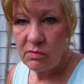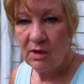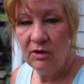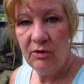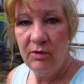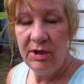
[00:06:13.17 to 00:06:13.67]

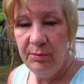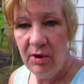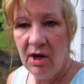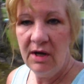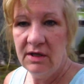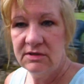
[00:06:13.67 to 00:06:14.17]
Look what he
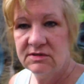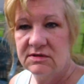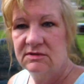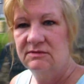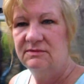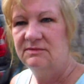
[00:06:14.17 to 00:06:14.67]
brought
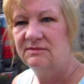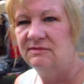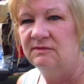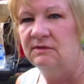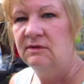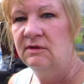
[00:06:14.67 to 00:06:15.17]
us.
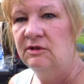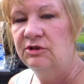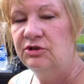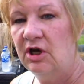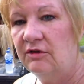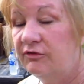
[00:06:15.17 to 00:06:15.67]

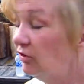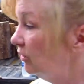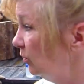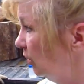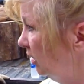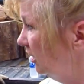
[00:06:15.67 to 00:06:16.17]
Truck full
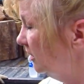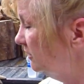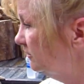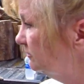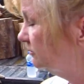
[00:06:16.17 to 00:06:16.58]
of wood,